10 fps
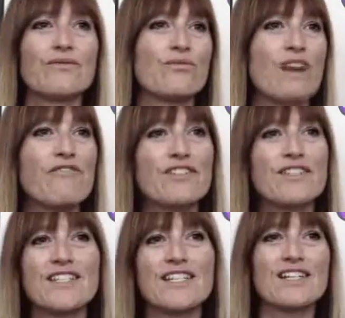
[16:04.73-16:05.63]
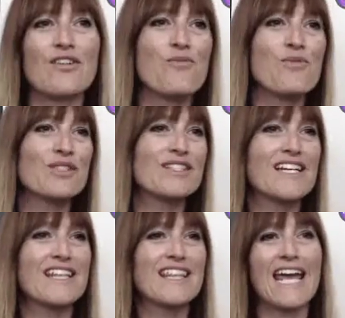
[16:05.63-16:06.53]
Referencing almost
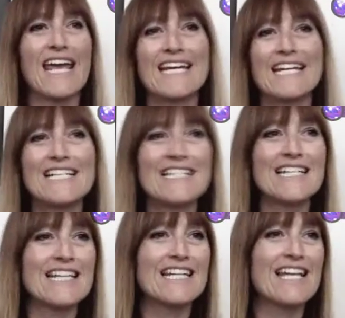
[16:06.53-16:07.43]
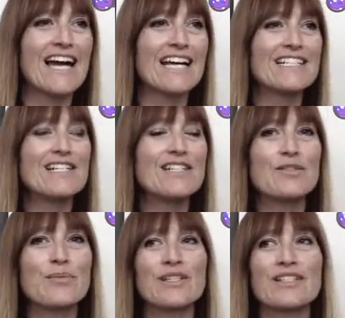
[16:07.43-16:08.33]
like the 80s and the
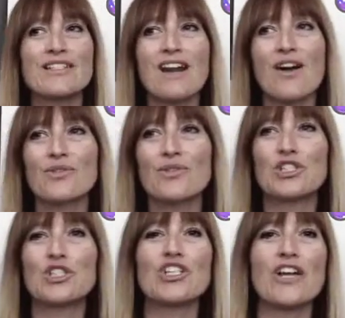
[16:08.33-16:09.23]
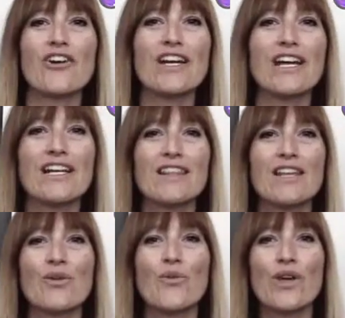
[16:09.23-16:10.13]
90s, but he's not really sharing
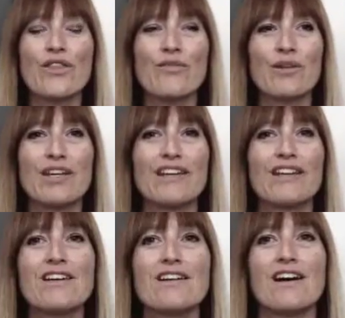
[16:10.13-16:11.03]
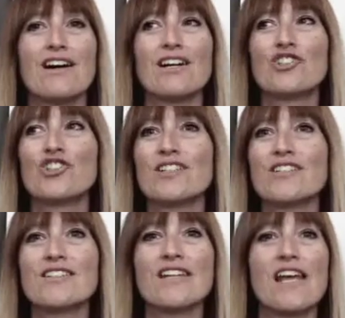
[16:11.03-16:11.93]
anything with me,
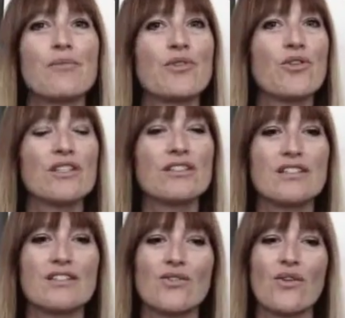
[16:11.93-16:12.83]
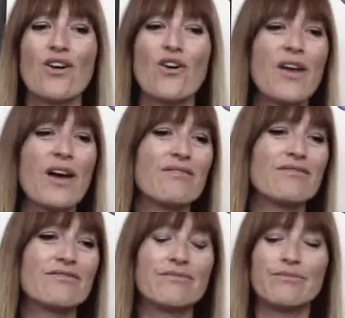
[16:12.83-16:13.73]
just the name Chrissy. So I hope
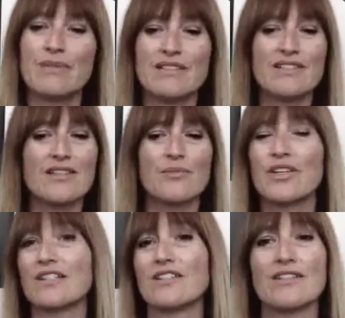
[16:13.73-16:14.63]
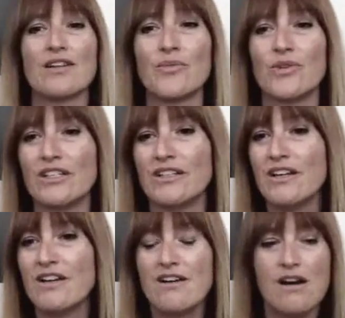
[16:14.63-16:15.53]
that means something to someone.